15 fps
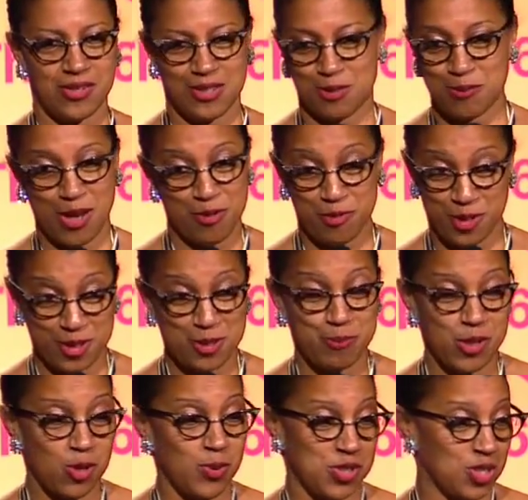This is my first
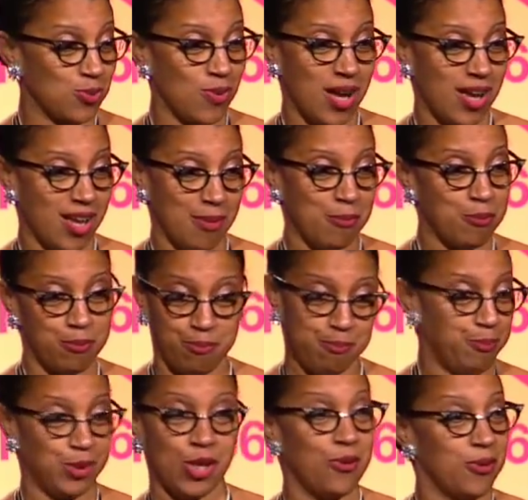book, which is why I'm
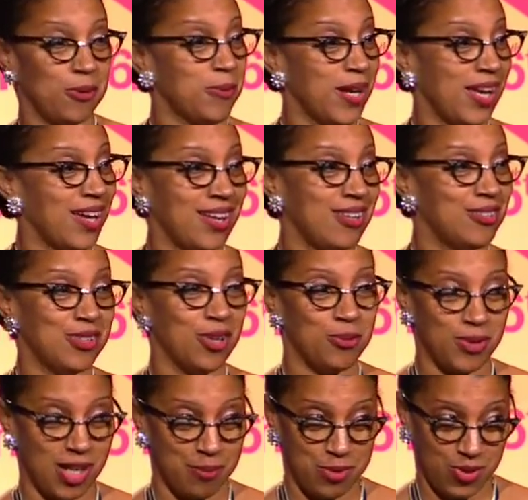blown away. I don't know
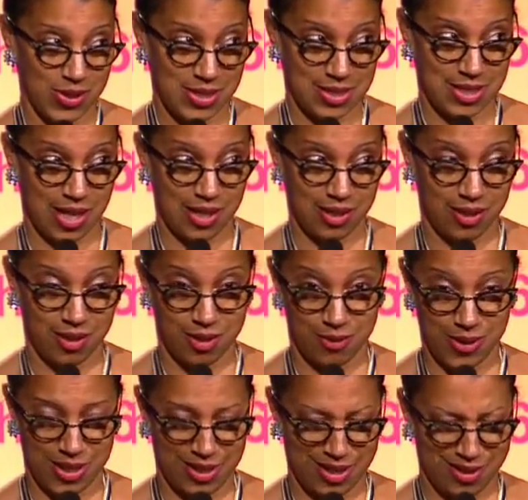what I'm doing standing here
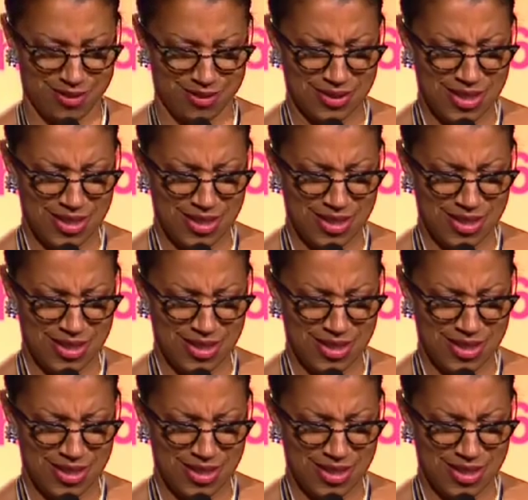right now.